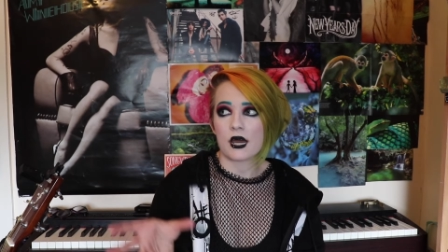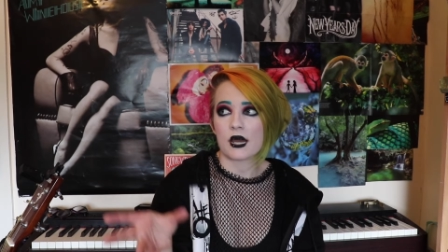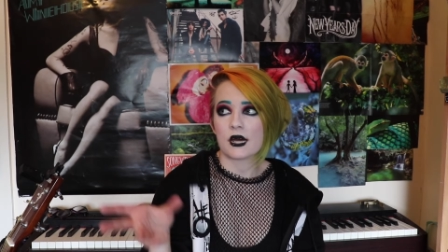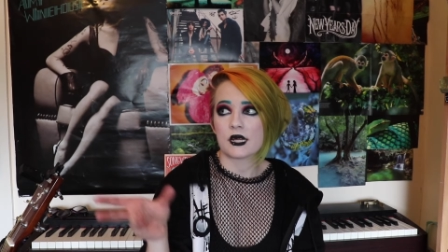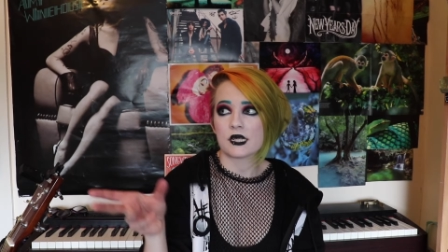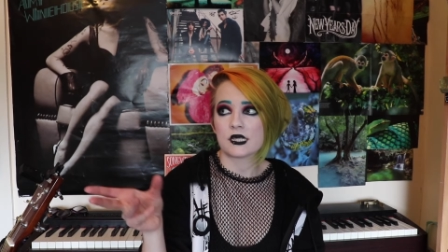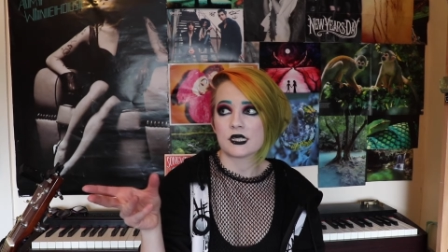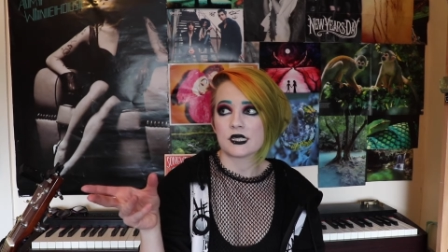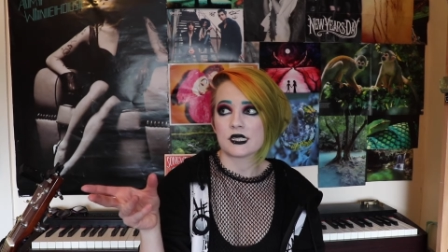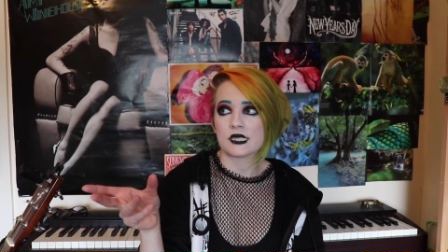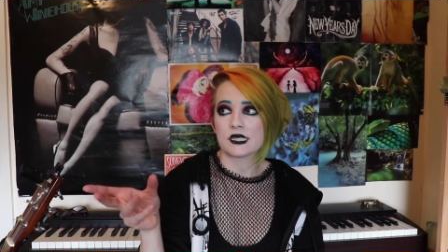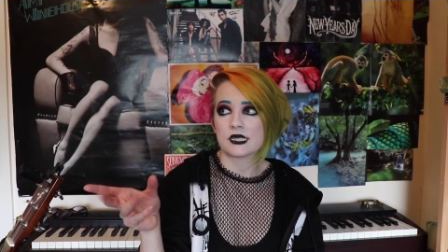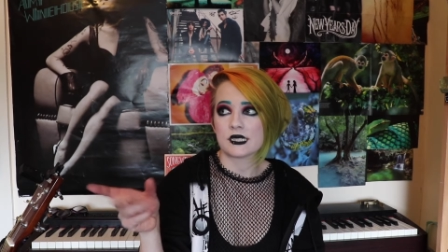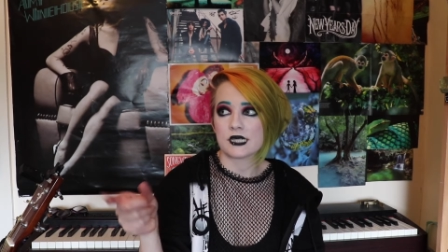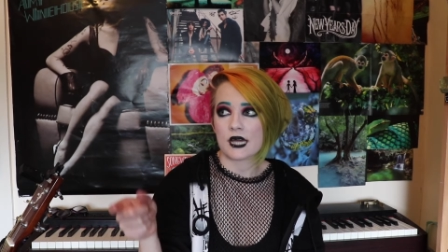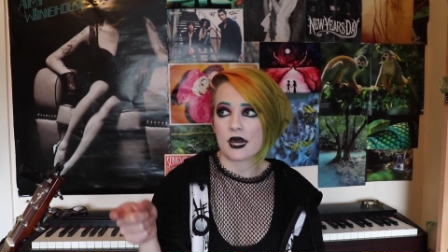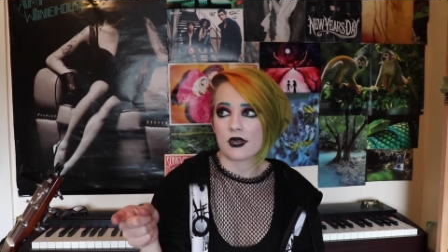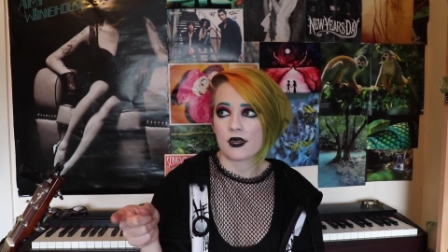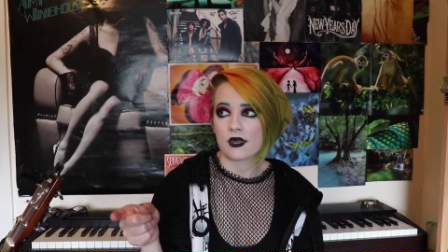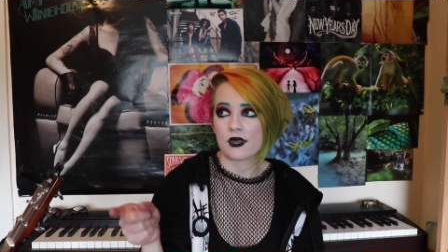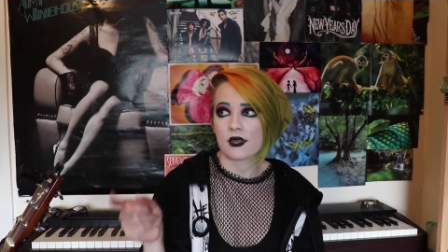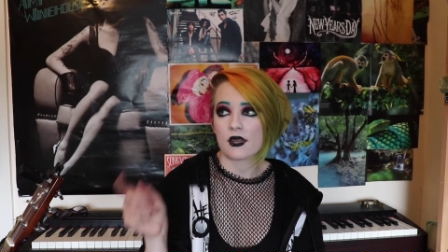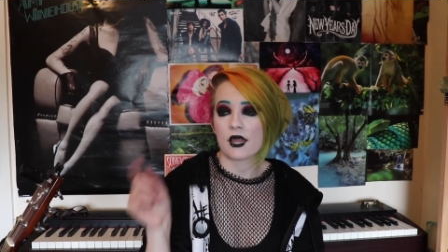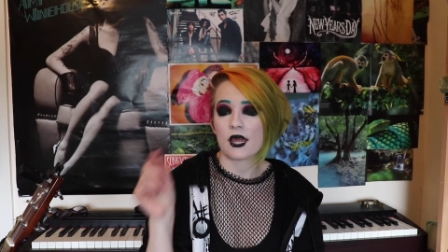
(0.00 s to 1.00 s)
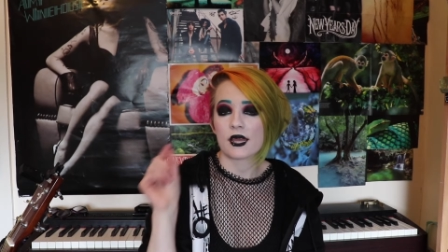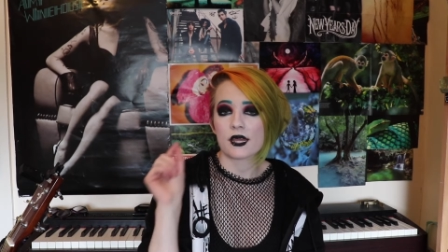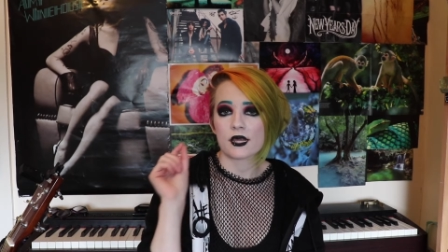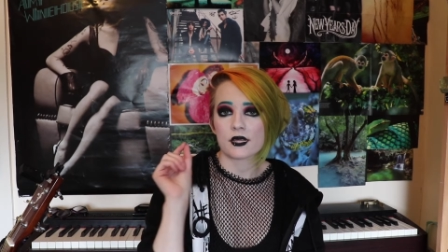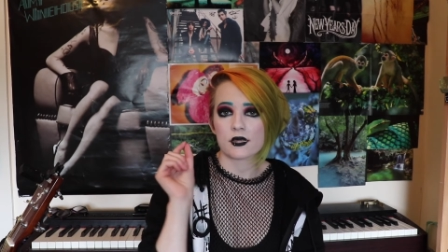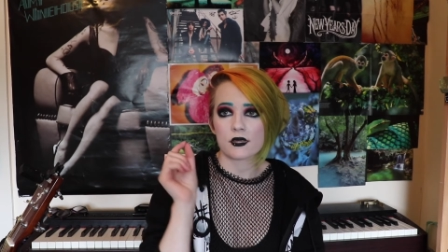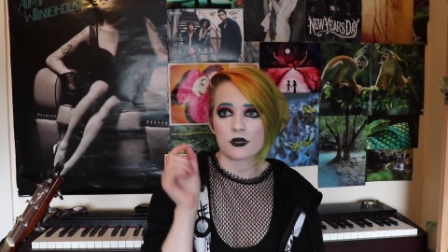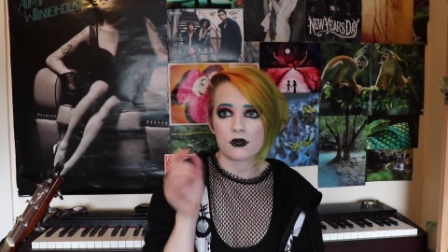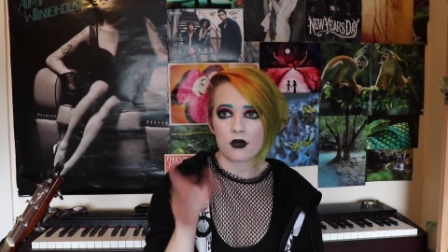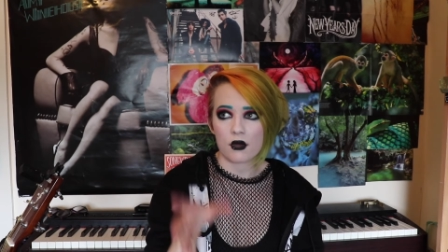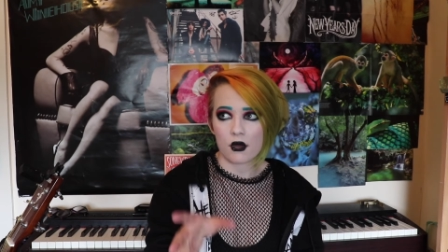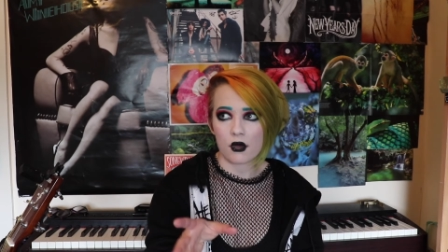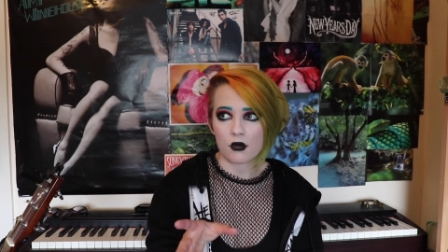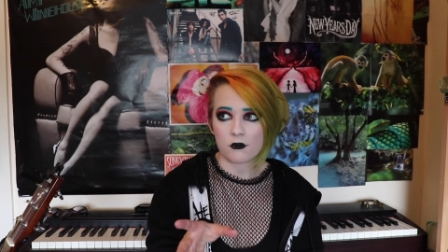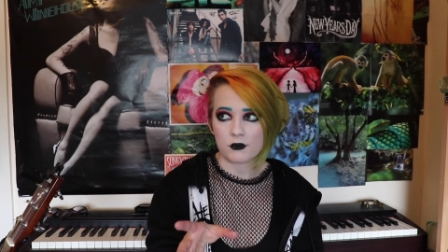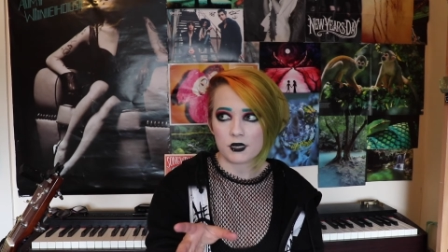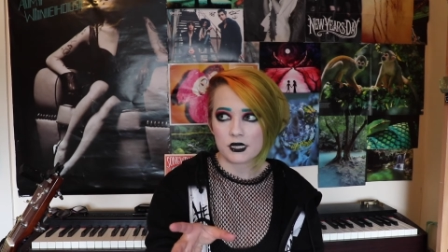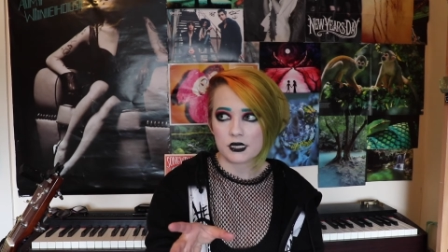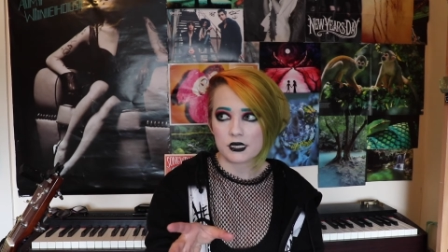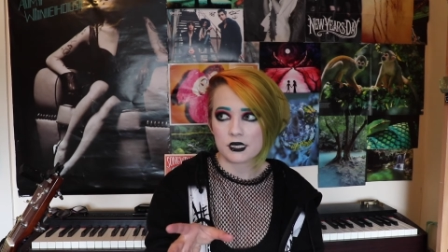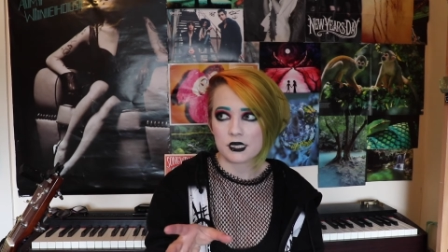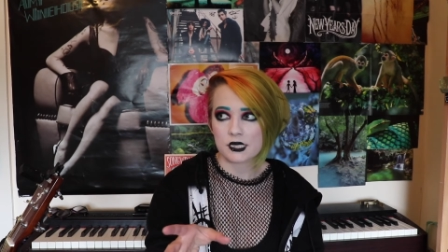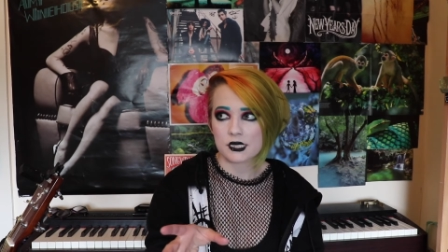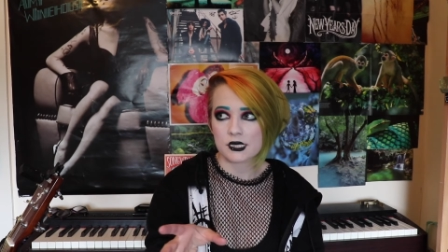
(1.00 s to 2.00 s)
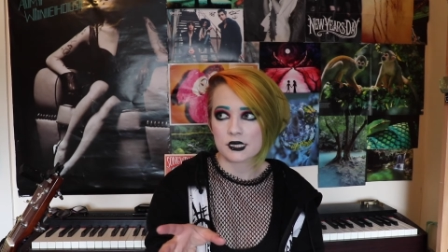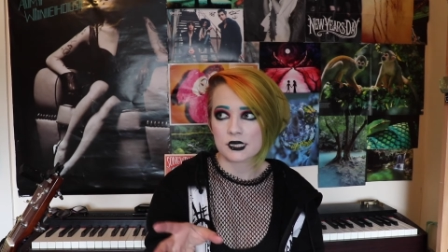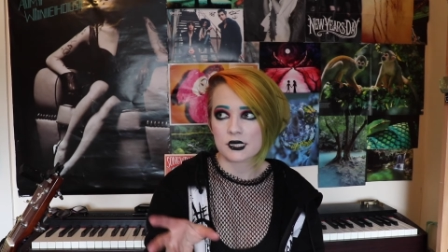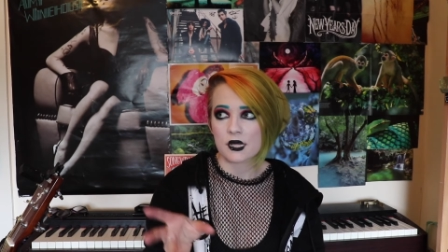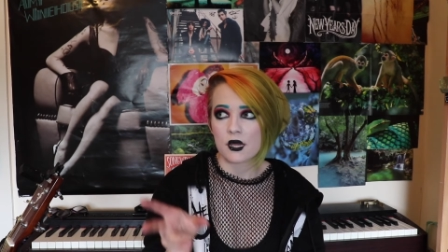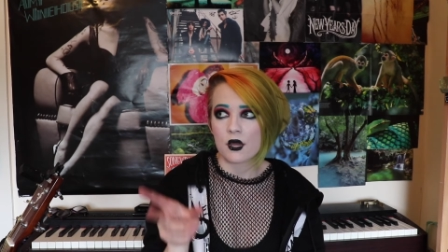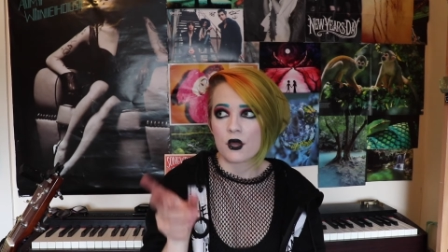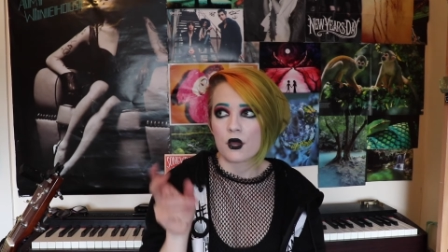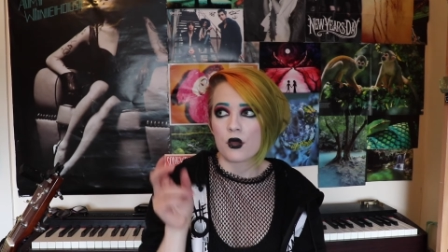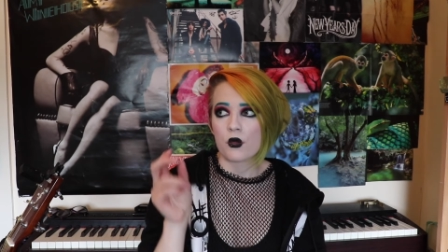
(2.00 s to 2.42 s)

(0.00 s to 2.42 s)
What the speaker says: and set it like in the comics,